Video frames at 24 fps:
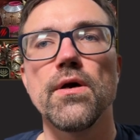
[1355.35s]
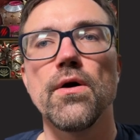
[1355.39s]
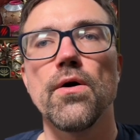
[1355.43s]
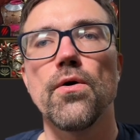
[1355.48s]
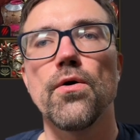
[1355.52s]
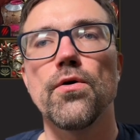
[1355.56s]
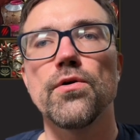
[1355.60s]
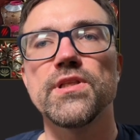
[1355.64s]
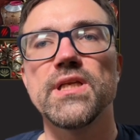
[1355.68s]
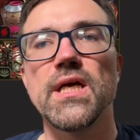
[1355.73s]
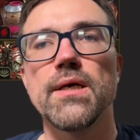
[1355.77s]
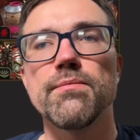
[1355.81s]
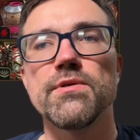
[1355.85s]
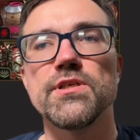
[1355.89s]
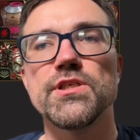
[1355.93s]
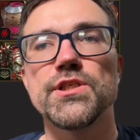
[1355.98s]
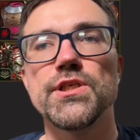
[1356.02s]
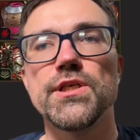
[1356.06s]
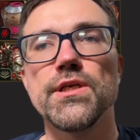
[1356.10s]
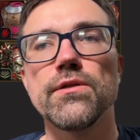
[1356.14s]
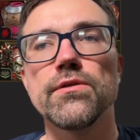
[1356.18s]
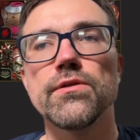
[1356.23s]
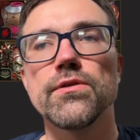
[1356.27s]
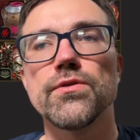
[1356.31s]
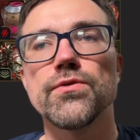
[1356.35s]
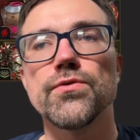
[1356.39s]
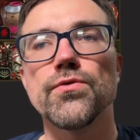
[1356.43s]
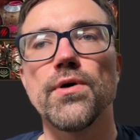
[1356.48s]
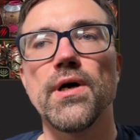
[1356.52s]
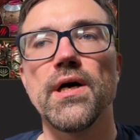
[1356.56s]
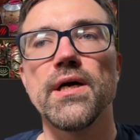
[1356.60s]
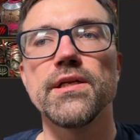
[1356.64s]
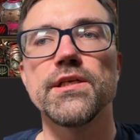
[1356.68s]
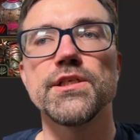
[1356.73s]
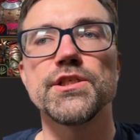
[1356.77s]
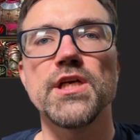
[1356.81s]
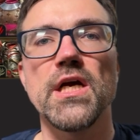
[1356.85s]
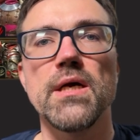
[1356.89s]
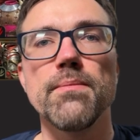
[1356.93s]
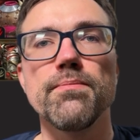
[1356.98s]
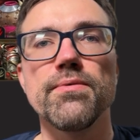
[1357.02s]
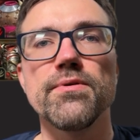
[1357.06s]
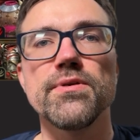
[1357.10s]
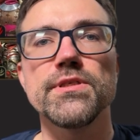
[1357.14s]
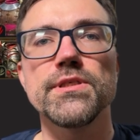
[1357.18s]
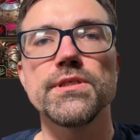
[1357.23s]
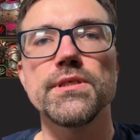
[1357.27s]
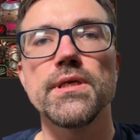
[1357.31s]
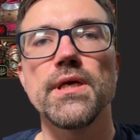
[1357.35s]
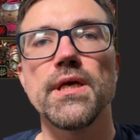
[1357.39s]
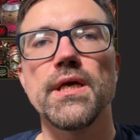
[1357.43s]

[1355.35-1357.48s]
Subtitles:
all damage dealt to ally champions,